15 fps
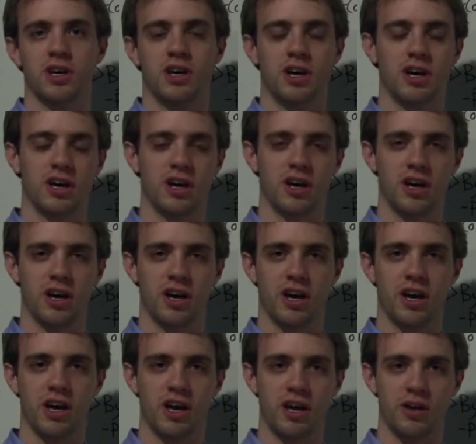
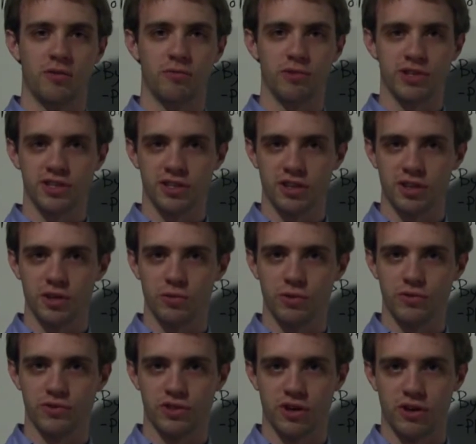And recently
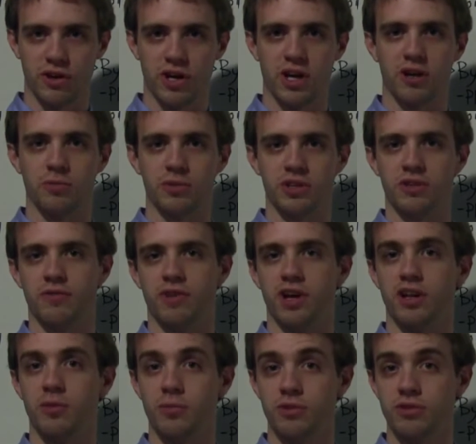we've started helping
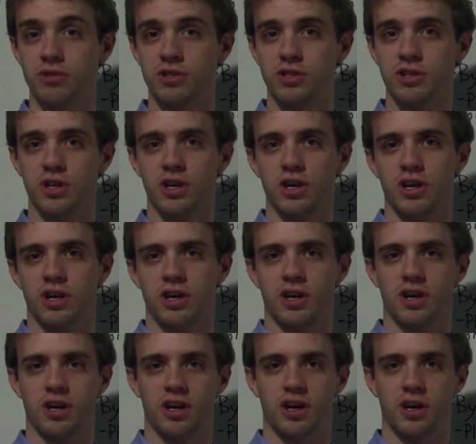developers
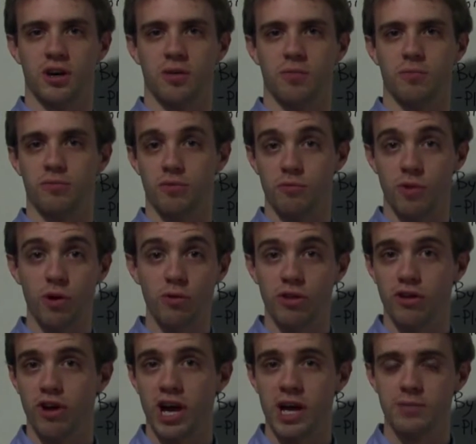promote
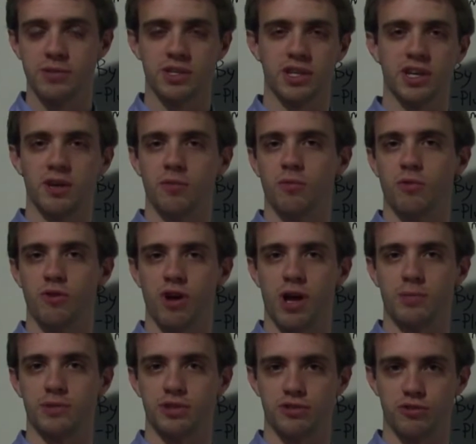their apps and get more
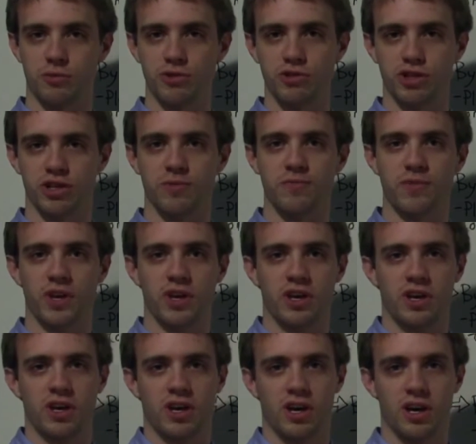app distribution.
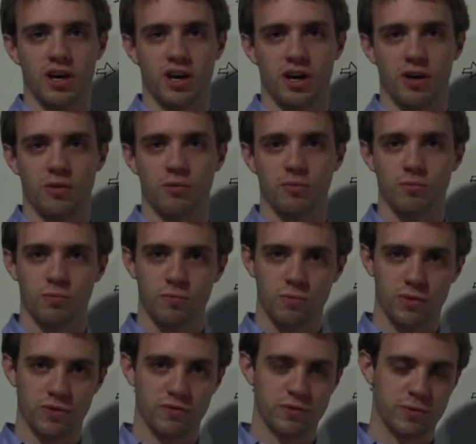
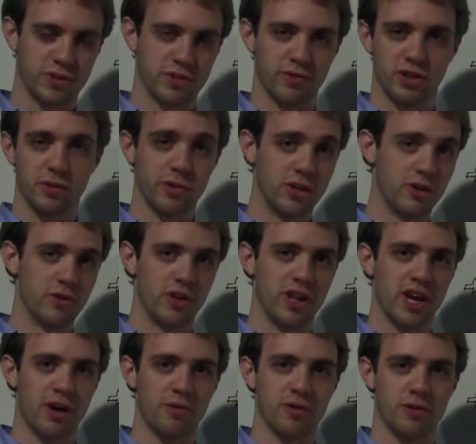We've specifically been doing
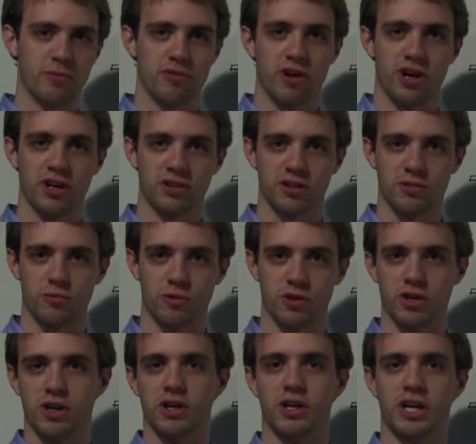that with a product that
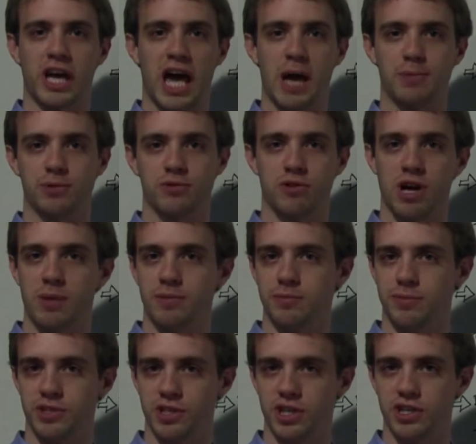we're calling App Store
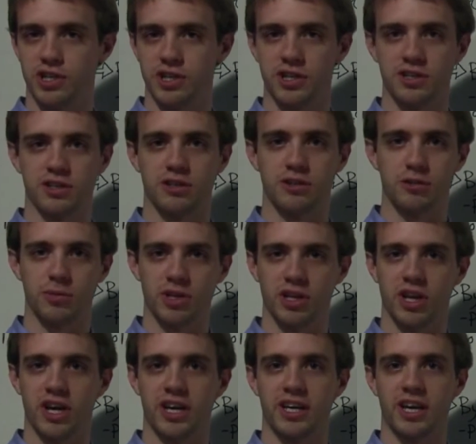Optimization. It's a little bit
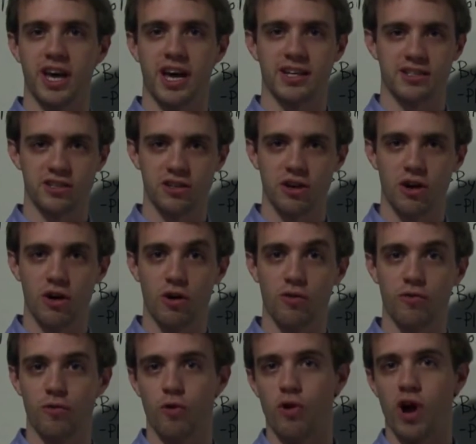like
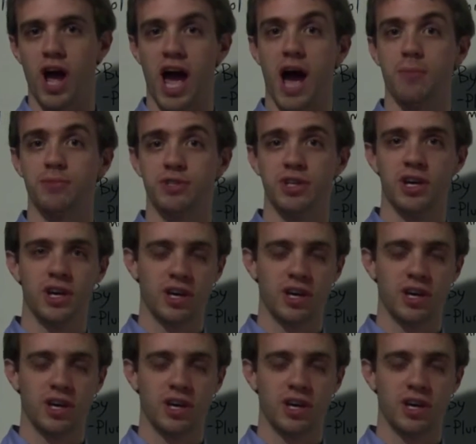SEO for apps,